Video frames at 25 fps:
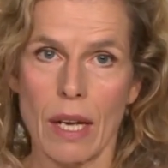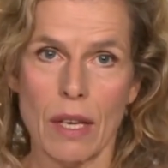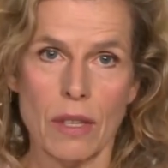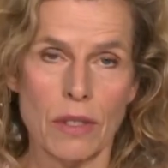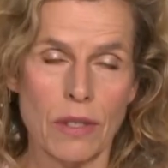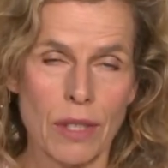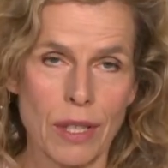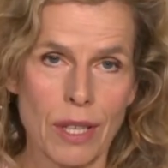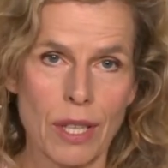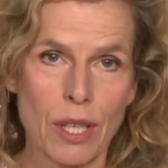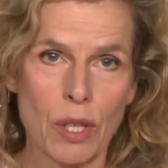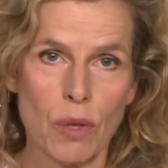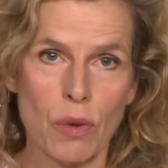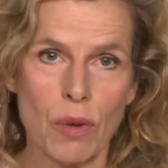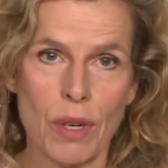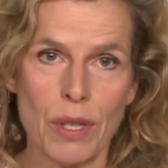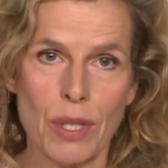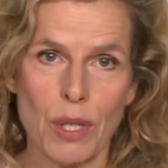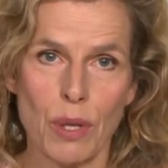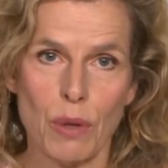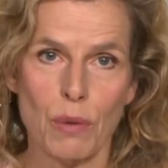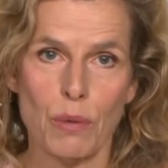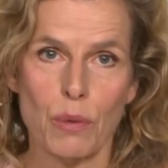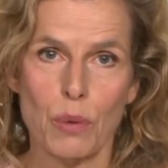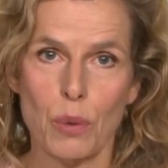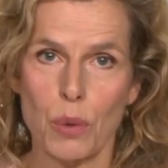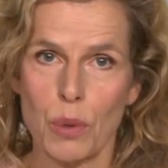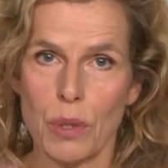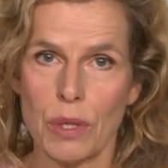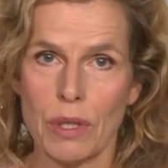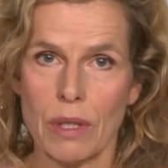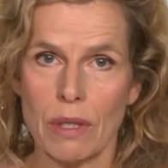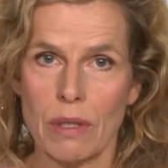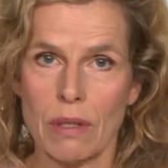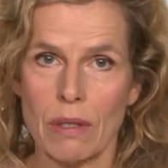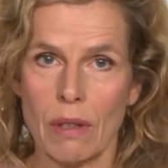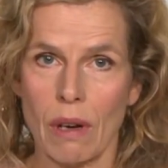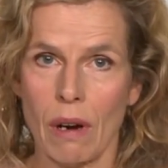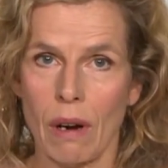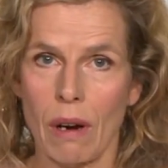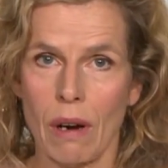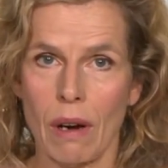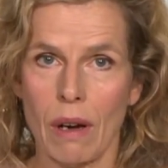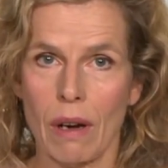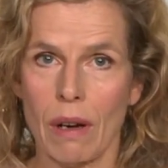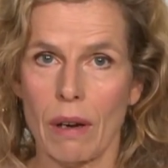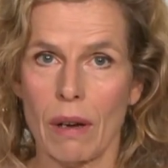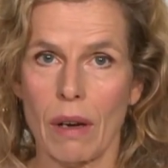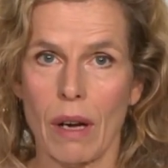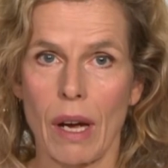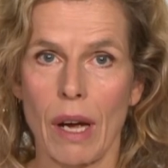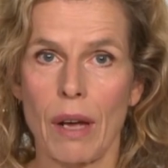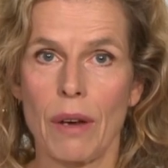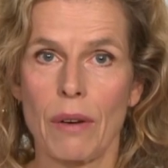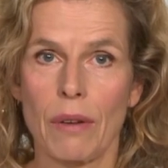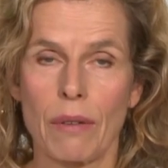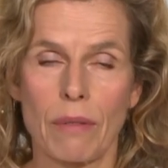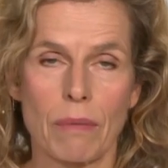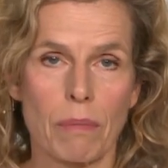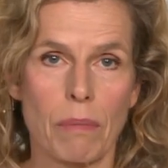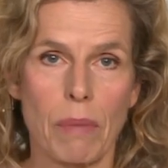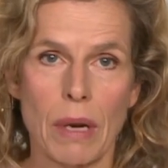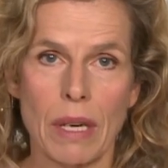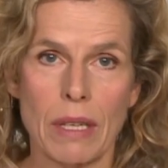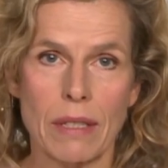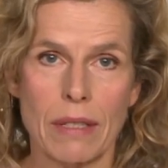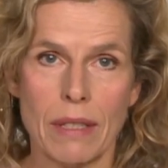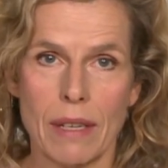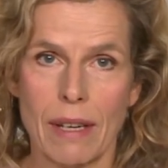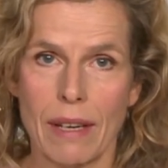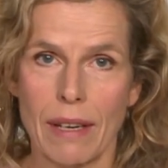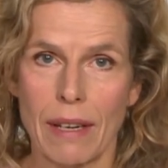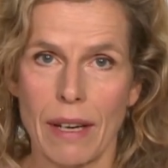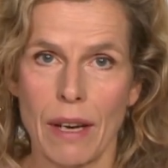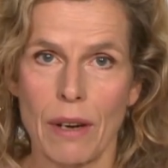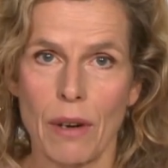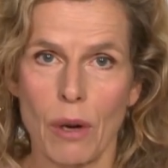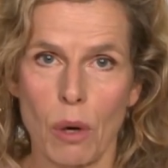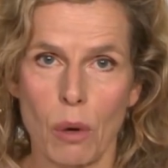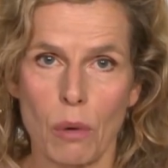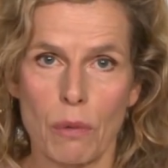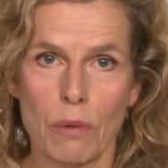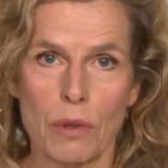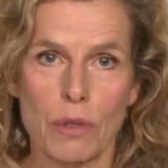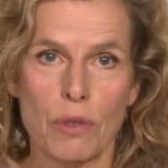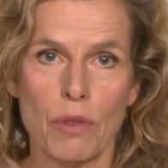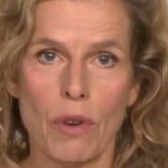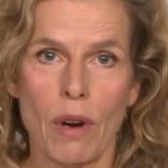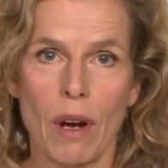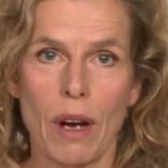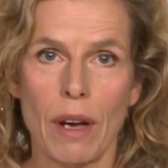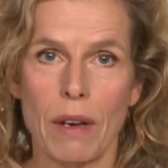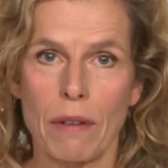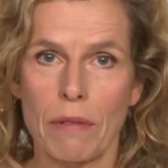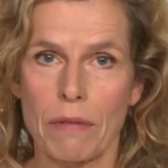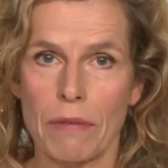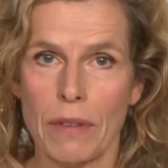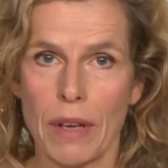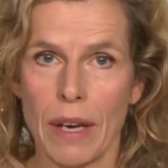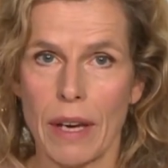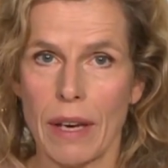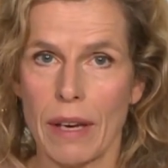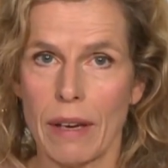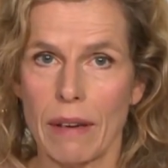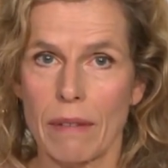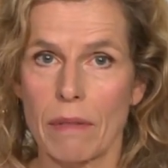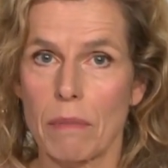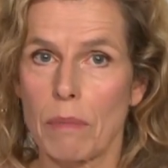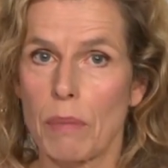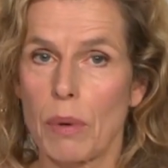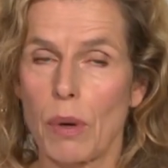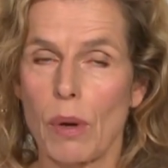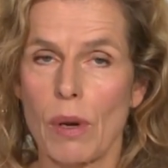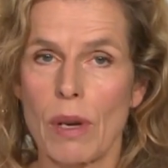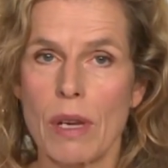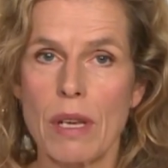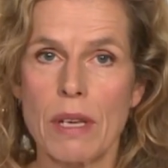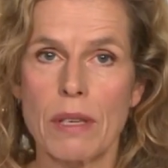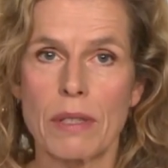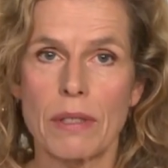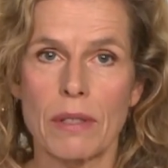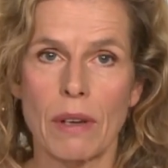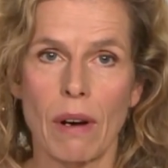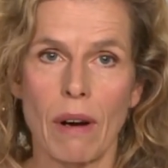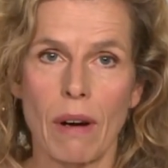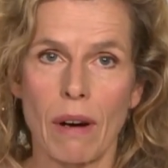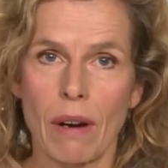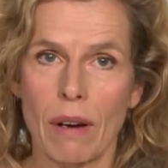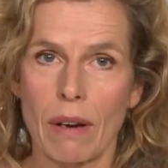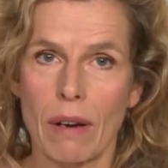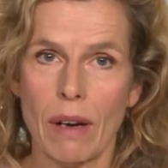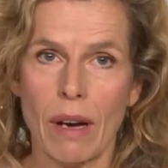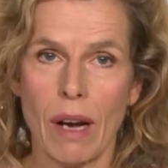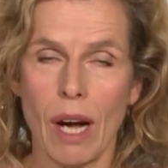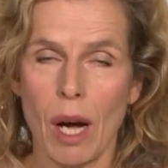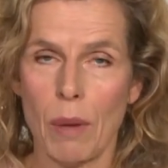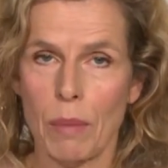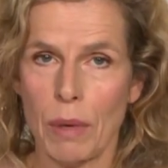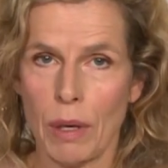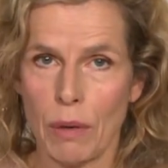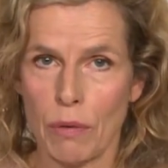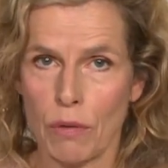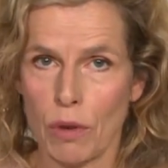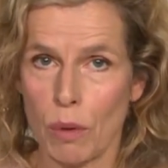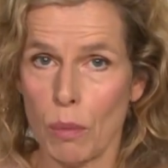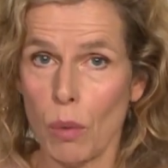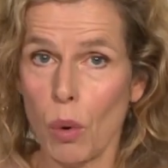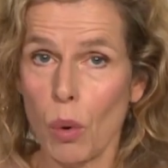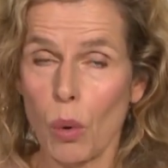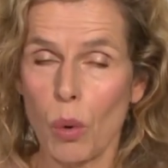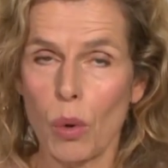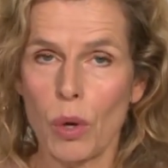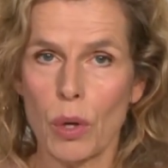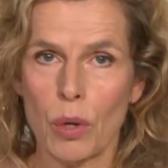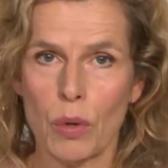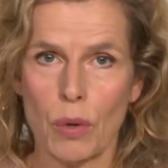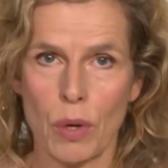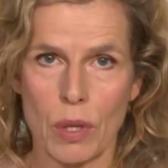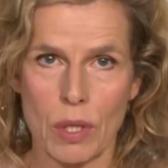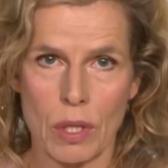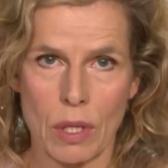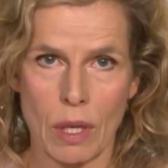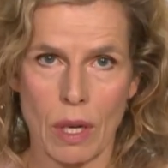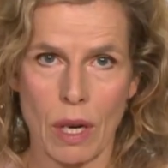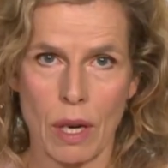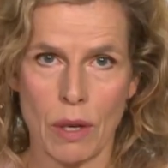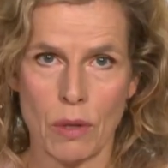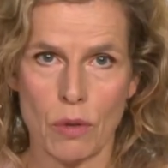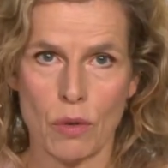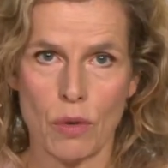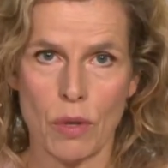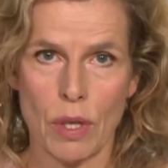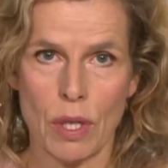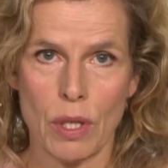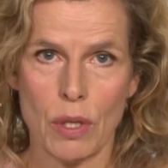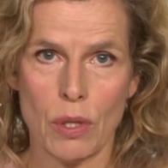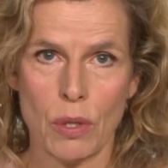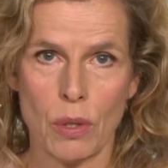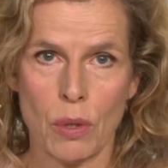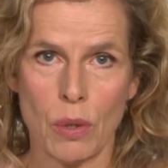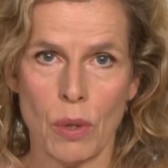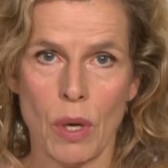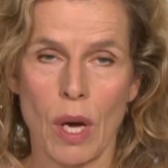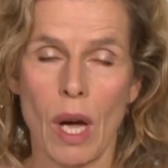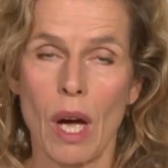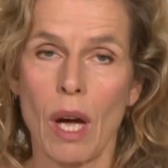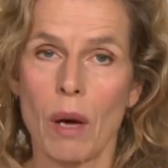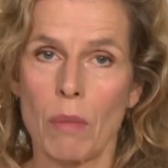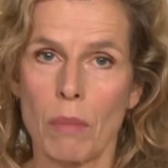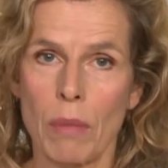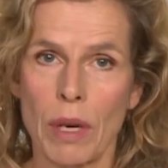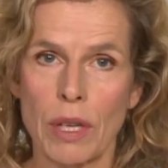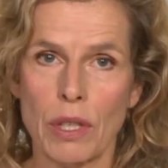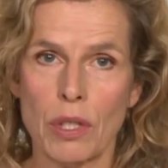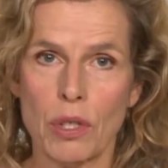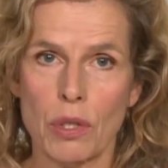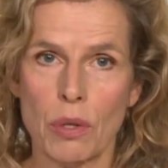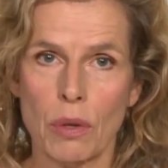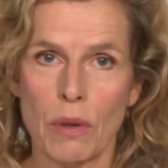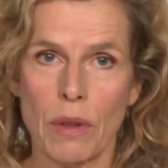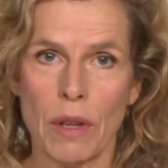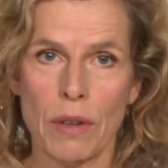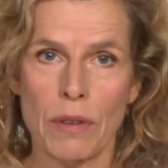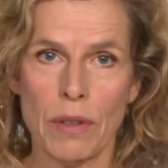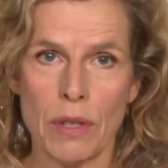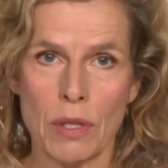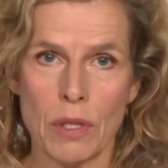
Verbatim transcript: security forces are in basically in overdrive they police are coming from all across the country to make sure that